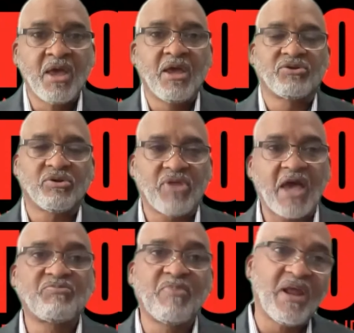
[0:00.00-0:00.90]
And so
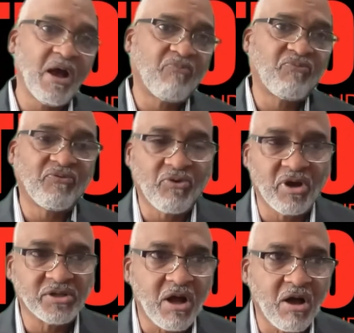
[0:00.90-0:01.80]
that's helpful for
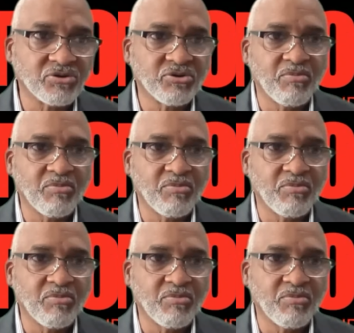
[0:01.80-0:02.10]
us also,